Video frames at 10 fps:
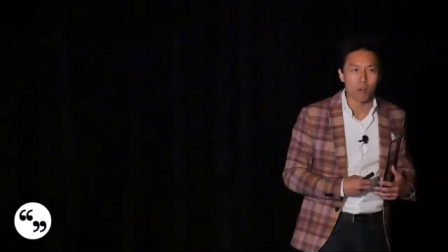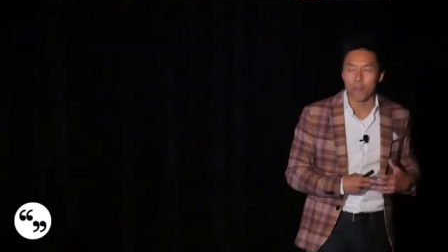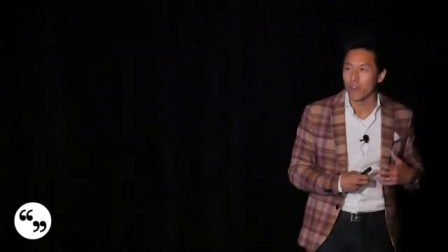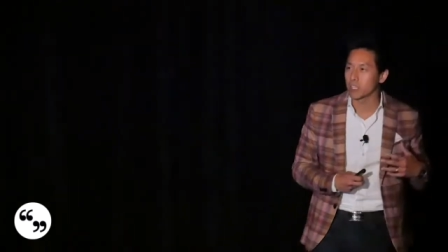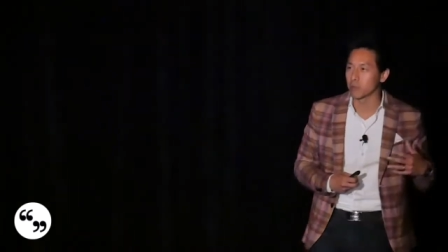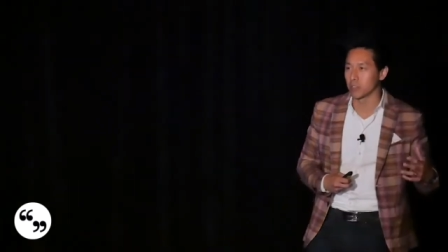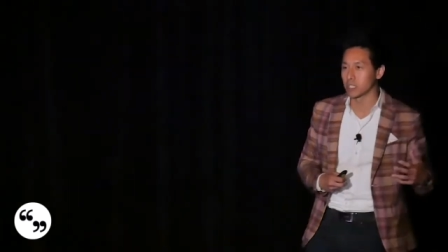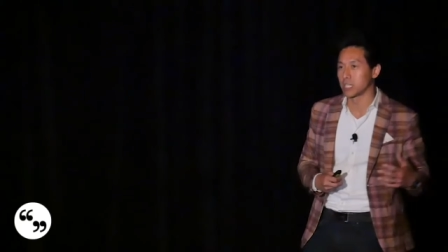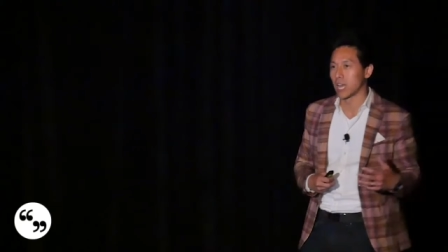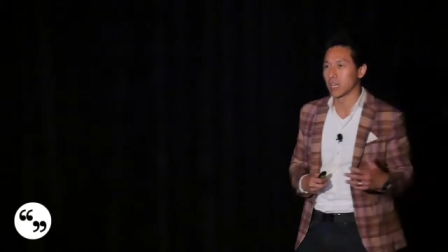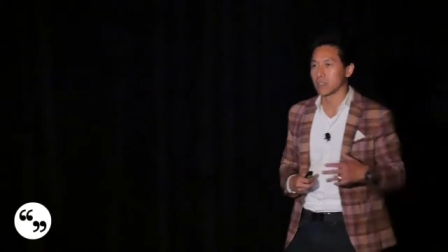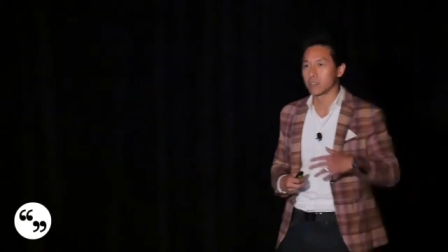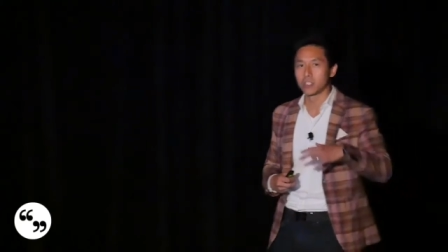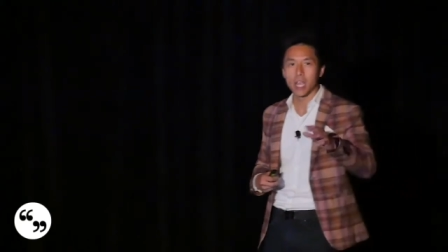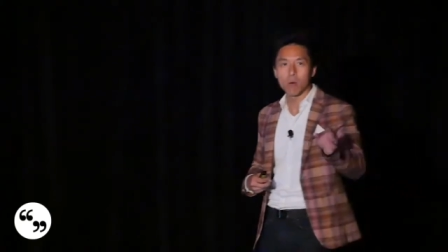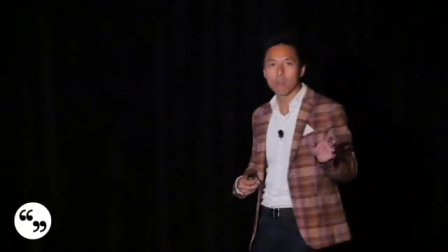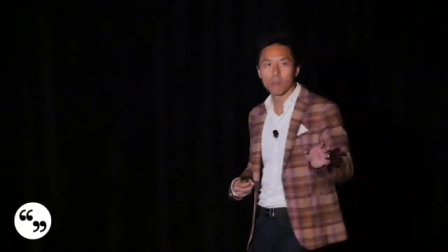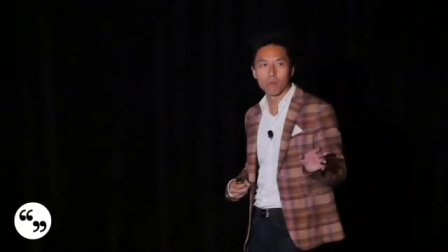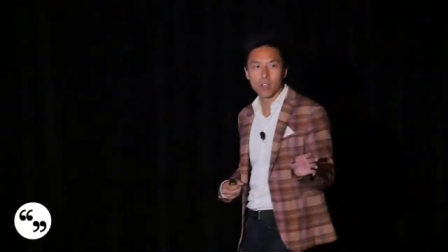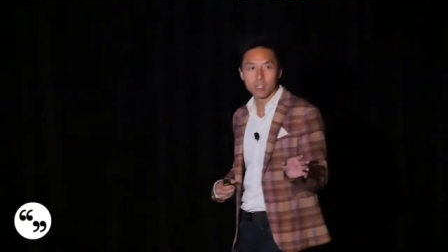around Facebook's dead. Stay away
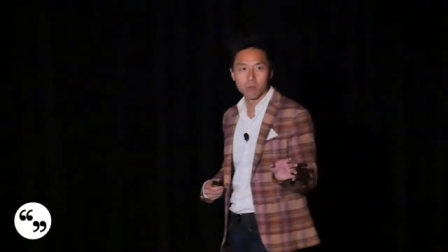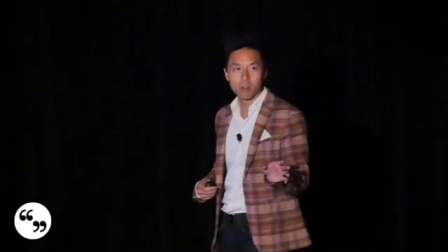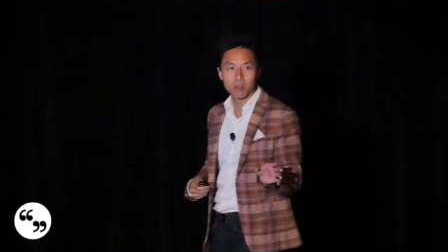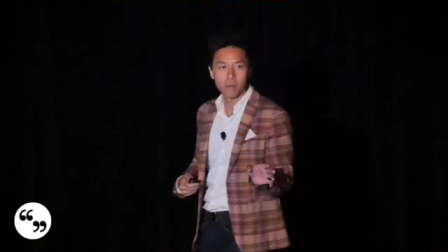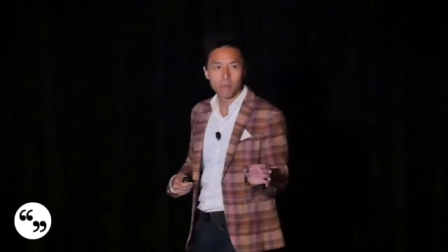from Facebook.